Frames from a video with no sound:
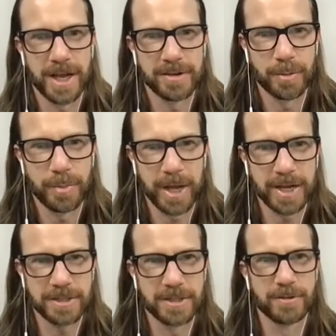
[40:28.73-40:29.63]
I will
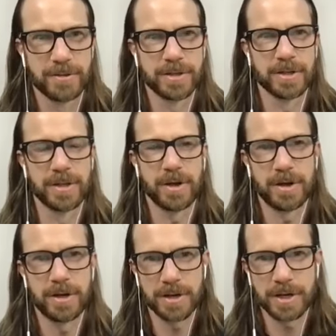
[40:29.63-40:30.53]
pass those
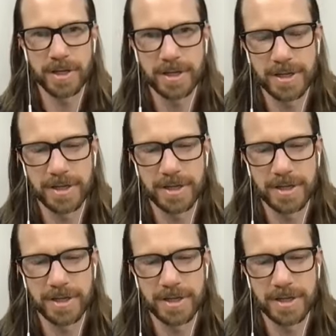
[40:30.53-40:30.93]
along.